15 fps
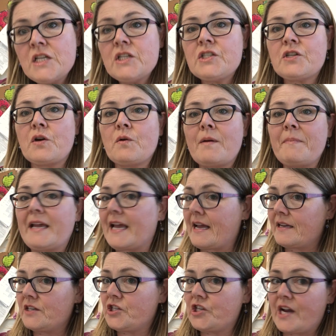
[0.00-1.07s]
So a big
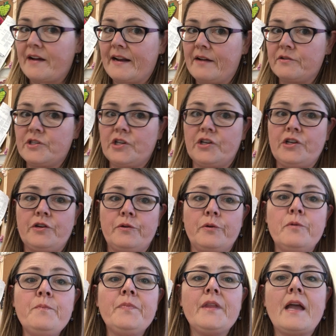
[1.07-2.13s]
shout out to
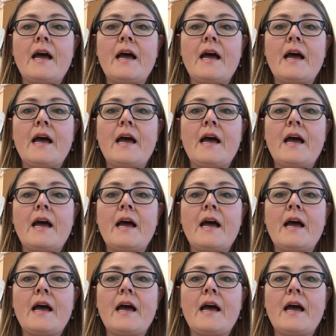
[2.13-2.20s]
you.